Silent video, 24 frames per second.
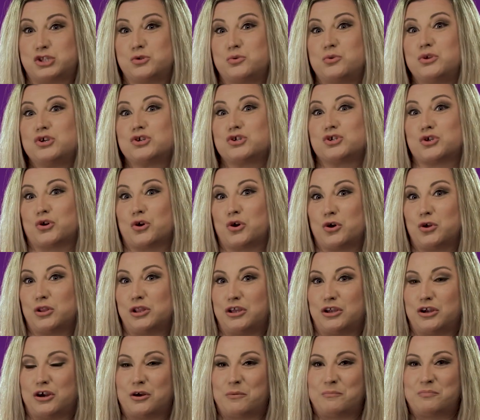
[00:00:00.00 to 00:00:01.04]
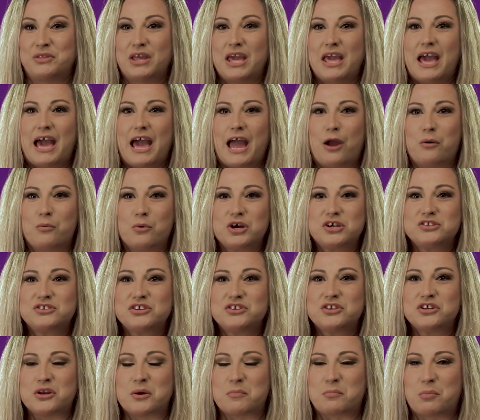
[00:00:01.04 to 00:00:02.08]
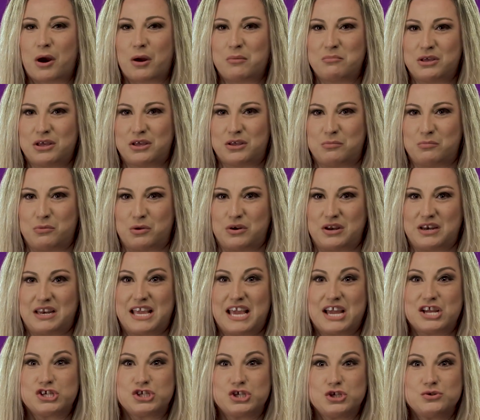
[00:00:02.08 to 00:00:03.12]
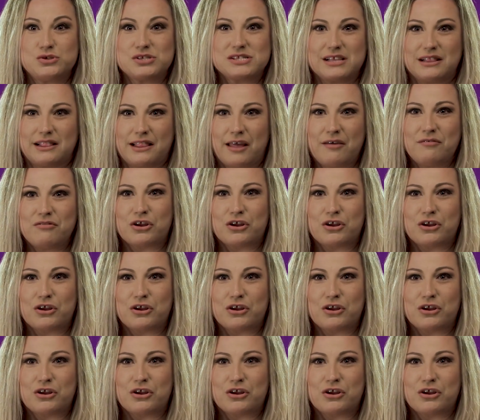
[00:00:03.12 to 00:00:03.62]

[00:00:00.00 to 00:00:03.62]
2 years earlier. I worked in an apartment community, and she used to live